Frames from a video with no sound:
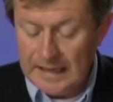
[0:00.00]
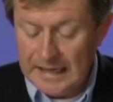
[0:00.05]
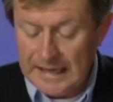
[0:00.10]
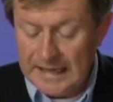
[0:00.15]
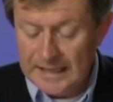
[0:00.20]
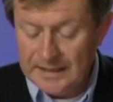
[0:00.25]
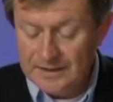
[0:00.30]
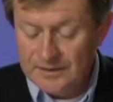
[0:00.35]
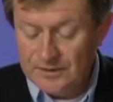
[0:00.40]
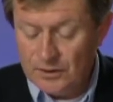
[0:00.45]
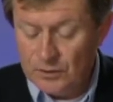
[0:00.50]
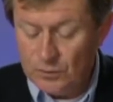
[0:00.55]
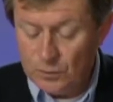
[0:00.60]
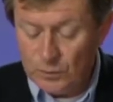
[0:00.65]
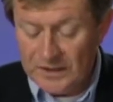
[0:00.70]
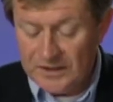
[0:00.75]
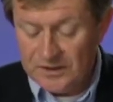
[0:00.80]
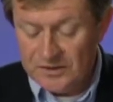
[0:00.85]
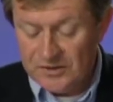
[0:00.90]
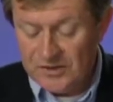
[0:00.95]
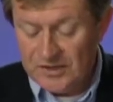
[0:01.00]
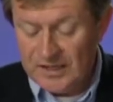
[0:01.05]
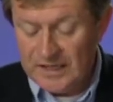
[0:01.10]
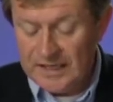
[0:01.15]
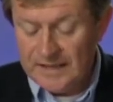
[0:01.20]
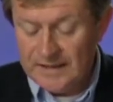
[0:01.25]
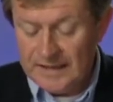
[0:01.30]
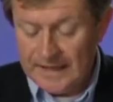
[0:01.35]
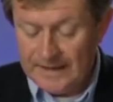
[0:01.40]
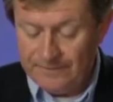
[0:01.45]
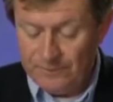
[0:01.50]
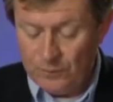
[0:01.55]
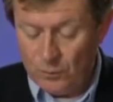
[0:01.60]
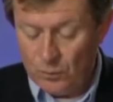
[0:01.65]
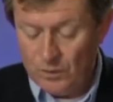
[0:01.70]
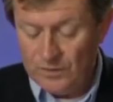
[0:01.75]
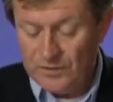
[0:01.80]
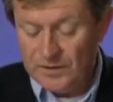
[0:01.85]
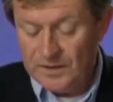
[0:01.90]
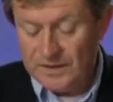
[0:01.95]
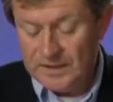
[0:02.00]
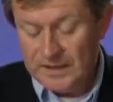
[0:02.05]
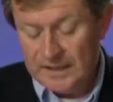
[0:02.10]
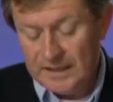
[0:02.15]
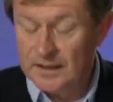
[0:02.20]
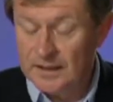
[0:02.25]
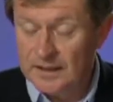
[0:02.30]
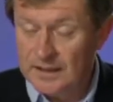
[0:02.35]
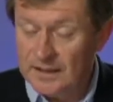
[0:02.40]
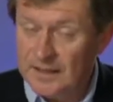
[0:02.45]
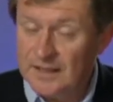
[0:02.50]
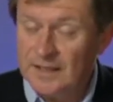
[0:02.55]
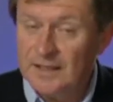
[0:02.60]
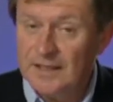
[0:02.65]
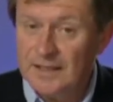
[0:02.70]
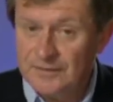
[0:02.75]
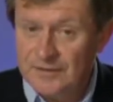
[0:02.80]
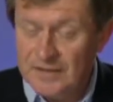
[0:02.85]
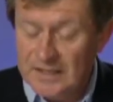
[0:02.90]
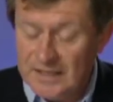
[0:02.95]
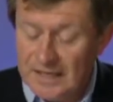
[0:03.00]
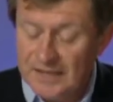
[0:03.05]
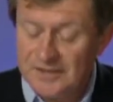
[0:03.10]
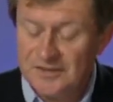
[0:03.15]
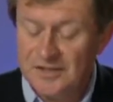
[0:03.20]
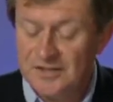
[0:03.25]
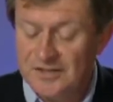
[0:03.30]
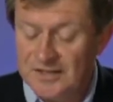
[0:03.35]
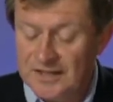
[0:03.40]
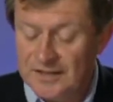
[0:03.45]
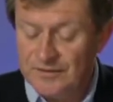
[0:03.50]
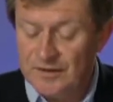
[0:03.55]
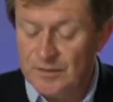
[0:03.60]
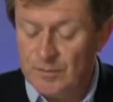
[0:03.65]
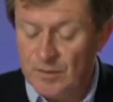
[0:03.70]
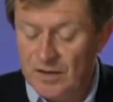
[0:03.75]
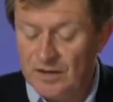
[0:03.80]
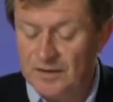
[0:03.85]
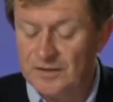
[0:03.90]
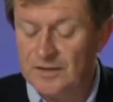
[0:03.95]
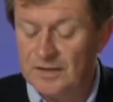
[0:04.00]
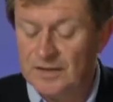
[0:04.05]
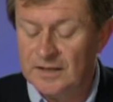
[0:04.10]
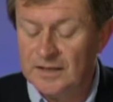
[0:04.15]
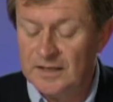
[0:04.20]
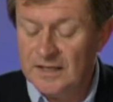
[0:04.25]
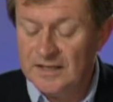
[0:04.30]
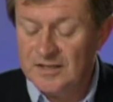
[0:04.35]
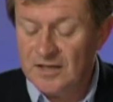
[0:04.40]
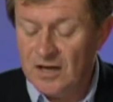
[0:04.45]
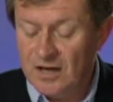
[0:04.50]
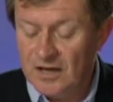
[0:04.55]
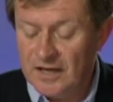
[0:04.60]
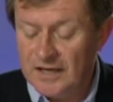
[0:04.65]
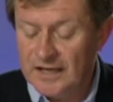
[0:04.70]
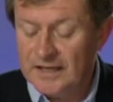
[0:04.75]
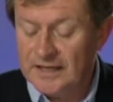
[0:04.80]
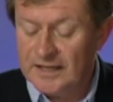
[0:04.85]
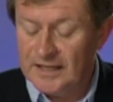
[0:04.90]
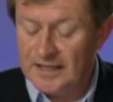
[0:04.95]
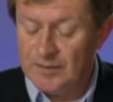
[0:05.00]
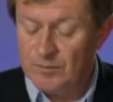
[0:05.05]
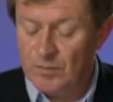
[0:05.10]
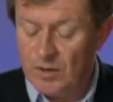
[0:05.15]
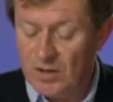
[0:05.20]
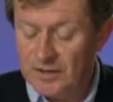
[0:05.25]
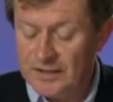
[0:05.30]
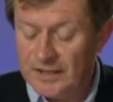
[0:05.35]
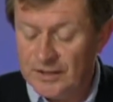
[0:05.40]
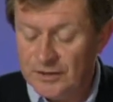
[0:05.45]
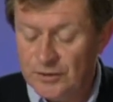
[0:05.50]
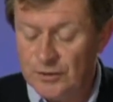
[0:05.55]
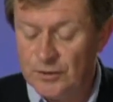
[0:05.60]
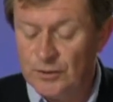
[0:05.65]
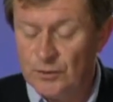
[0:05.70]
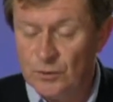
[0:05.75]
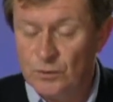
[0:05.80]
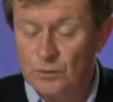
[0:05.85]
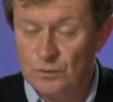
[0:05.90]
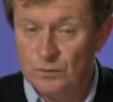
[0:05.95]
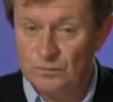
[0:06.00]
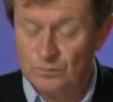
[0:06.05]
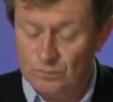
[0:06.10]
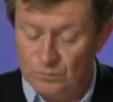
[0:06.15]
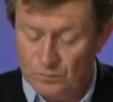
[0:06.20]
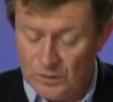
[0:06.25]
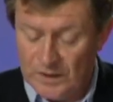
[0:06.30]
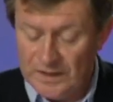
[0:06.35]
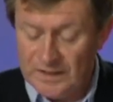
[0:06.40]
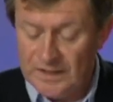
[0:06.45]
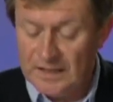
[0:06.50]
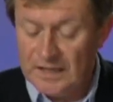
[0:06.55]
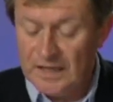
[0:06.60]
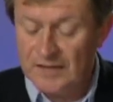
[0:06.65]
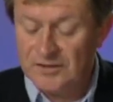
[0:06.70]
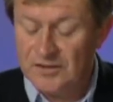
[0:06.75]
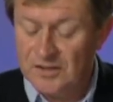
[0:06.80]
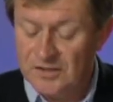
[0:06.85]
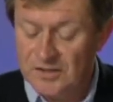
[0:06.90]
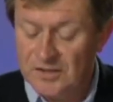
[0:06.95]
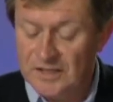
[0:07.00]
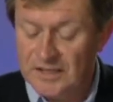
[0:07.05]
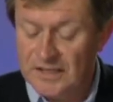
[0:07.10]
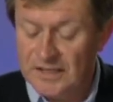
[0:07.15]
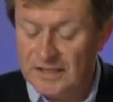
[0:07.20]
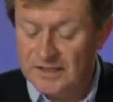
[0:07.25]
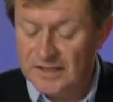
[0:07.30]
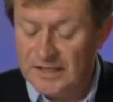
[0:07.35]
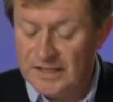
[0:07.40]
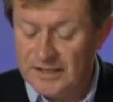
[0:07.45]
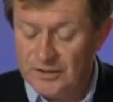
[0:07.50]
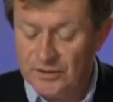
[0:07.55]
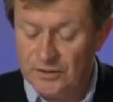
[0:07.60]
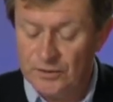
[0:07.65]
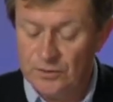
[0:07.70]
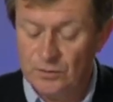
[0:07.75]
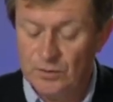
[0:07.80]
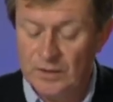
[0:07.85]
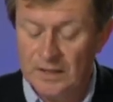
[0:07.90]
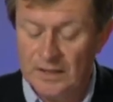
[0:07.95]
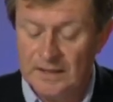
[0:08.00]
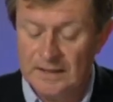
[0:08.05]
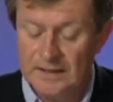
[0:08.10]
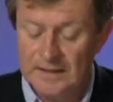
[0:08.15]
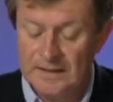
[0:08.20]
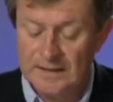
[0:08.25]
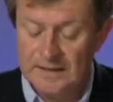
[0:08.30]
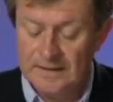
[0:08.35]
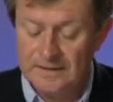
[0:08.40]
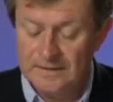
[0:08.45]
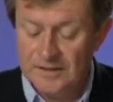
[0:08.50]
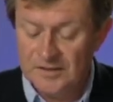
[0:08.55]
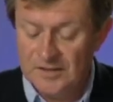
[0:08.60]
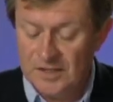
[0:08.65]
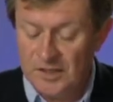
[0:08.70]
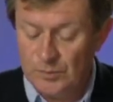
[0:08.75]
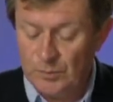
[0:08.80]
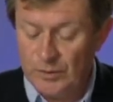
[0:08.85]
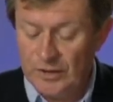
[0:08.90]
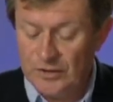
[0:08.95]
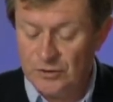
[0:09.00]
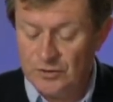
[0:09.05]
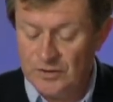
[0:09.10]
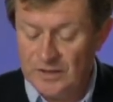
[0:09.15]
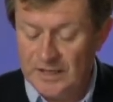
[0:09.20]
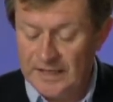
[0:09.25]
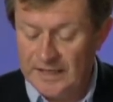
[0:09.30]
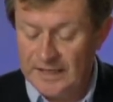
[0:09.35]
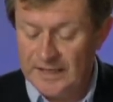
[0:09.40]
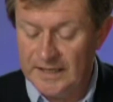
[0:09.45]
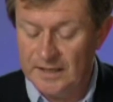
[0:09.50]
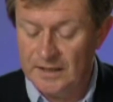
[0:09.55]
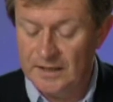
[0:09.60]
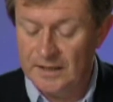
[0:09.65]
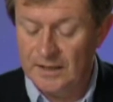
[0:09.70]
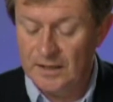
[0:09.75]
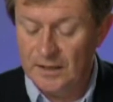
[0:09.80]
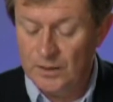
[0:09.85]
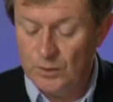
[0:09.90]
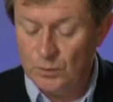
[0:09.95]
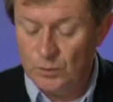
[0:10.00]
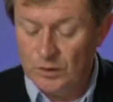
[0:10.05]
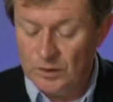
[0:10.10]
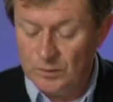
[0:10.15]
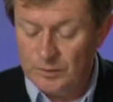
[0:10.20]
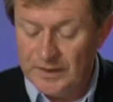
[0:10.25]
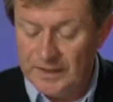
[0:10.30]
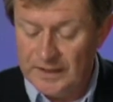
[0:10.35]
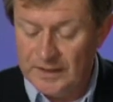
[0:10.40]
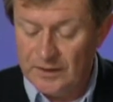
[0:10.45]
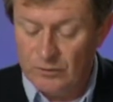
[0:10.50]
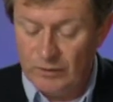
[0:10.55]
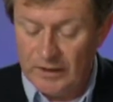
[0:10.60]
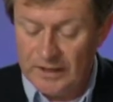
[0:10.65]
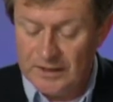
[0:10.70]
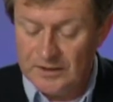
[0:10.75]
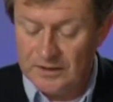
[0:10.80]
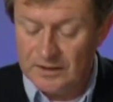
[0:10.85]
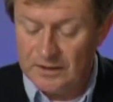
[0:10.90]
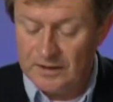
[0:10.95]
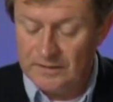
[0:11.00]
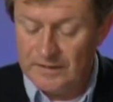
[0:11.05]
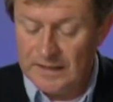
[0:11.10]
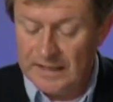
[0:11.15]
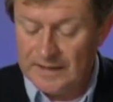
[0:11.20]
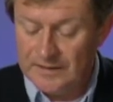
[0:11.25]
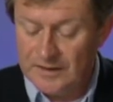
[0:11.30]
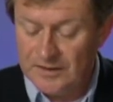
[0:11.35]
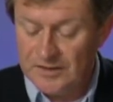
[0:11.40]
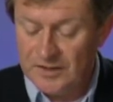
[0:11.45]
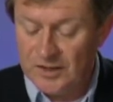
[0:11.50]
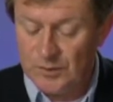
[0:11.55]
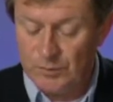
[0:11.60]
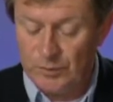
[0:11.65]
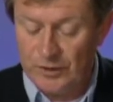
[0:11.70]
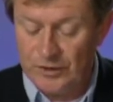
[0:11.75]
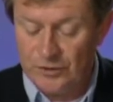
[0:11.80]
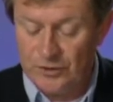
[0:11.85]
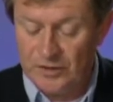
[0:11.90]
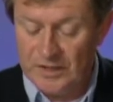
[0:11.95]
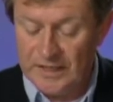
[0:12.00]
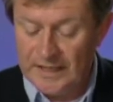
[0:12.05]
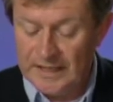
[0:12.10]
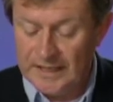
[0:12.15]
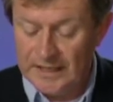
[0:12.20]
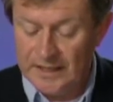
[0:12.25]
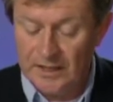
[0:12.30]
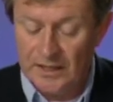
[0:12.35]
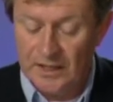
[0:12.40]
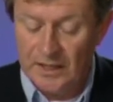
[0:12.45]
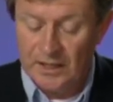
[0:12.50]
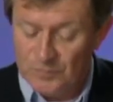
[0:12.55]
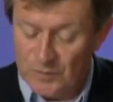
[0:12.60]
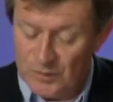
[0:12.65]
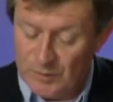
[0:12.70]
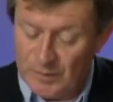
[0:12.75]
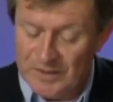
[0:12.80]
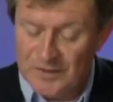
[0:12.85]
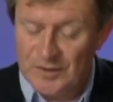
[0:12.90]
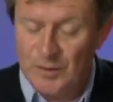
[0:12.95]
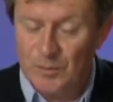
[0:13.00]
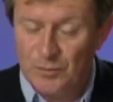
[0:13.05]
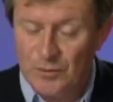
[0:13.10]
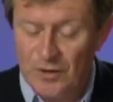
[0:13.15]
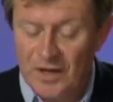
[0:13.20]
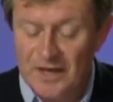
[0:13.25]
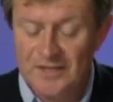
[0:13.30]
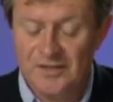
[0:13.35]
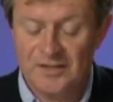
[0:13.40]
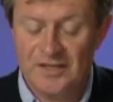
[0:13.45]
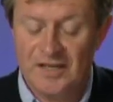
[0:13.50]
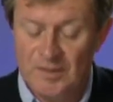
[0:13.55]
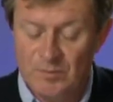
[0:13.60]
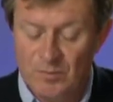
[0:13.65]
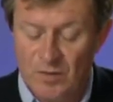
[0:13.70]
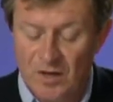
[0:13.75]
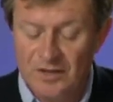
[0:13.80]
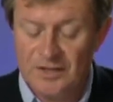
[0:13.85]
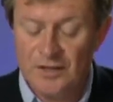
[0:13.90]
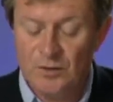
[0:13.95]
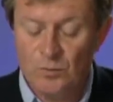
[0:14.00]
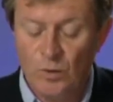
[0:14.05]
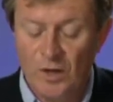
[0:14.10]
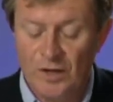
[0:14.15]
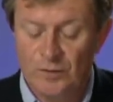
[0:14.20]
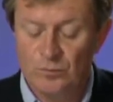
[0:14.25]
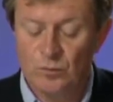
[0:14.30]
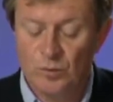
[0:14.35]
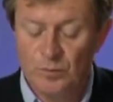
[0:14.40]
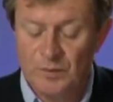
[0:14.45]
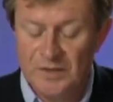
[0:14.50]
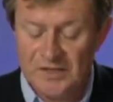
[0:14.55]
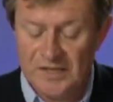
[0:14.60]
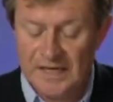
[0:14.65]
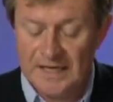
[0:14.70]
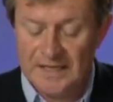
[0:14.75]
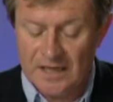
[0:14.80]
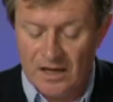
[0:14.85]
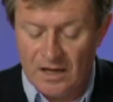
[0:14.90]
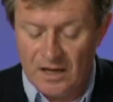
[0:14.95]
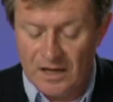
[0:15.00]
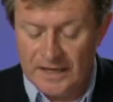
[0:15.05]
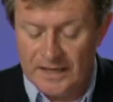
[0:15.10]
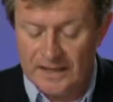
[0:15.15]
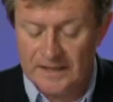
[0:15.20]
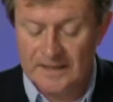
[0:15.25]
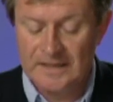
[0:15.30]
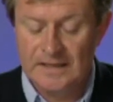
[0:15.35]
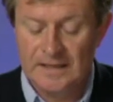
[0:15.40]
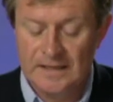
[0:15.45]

And we can see, therefore, that if the elasticity of demand is high in market 2, where the elasticity is E2, this expression here will be greater than this expression here, which means the price in market 1 will be set higher